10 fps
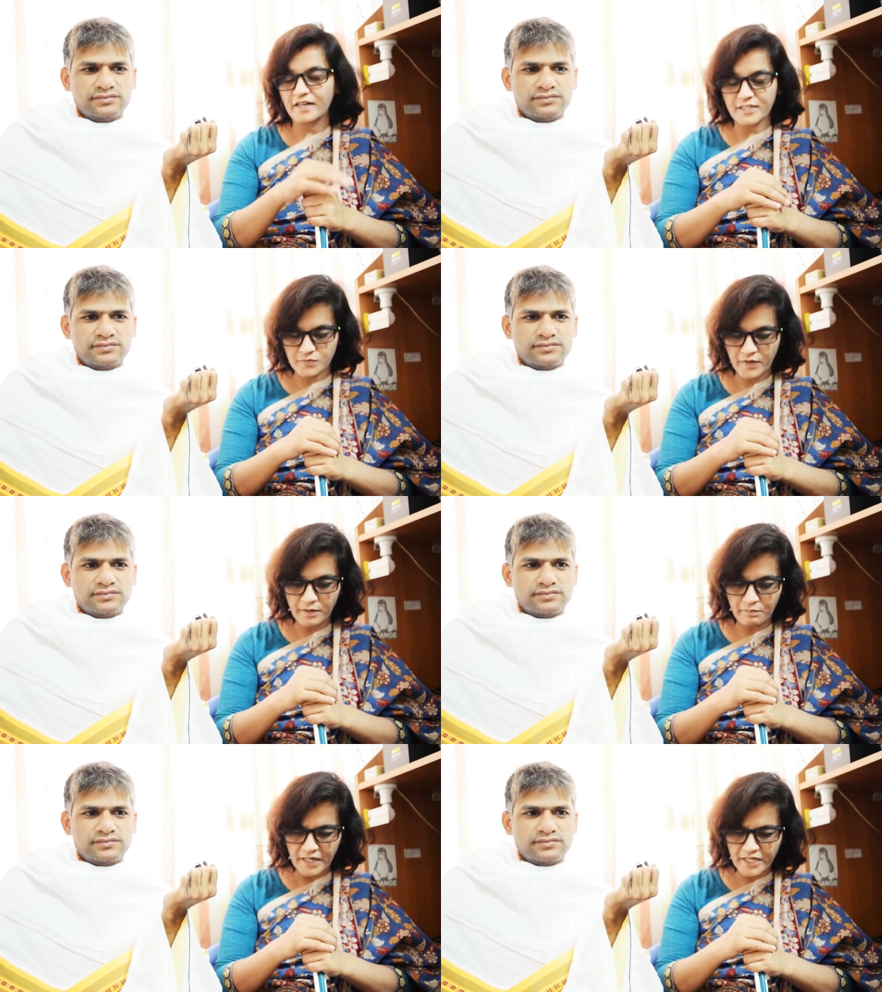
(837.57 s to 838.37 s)
Speaker 1: That's why
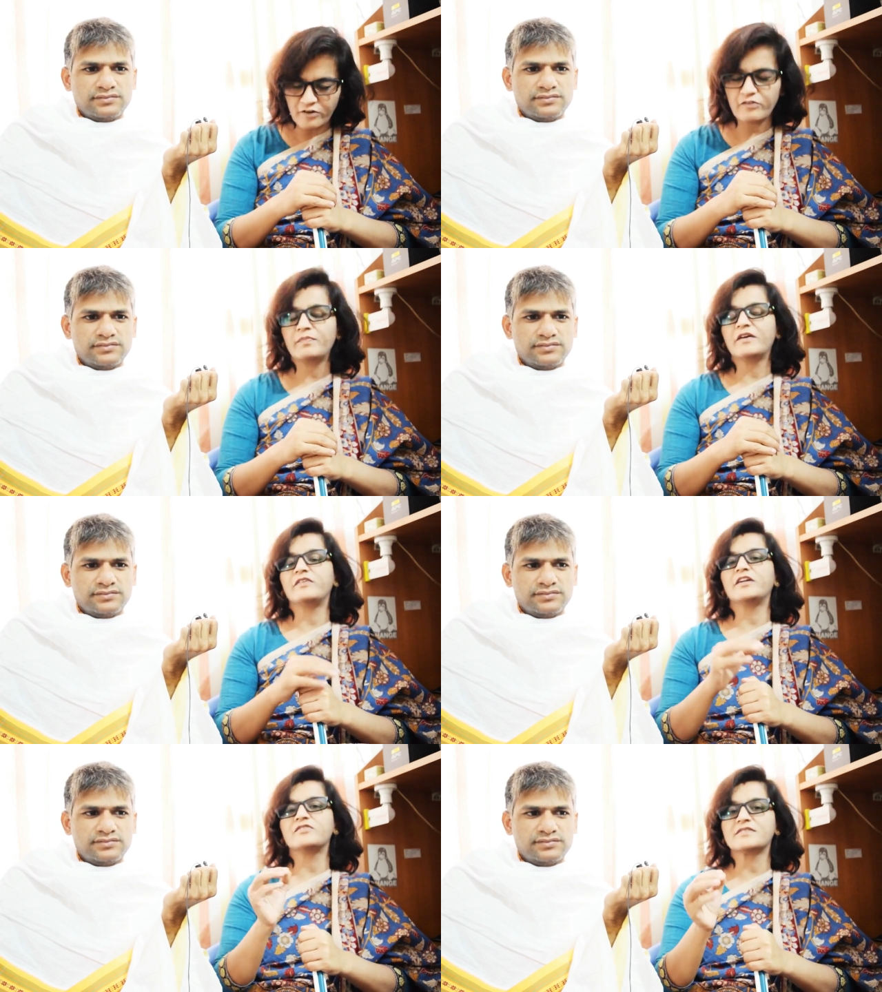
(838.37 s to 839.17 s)
in many of my
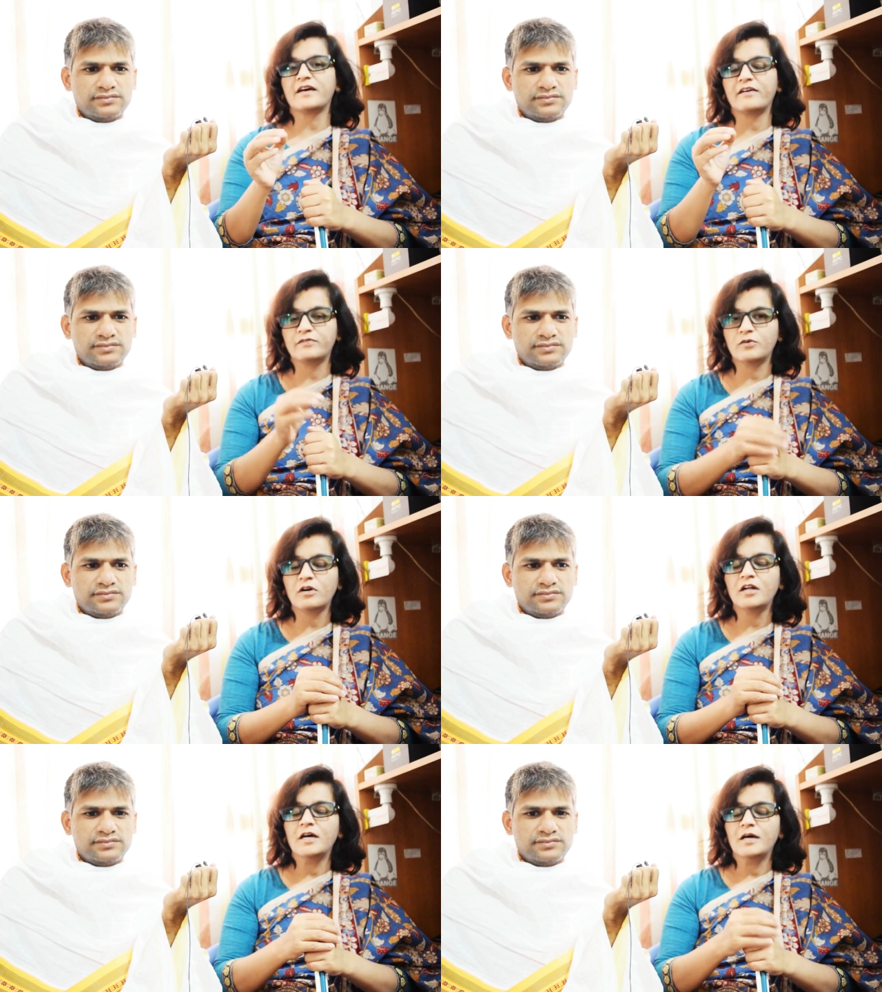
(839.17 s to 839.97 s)
videos I have told,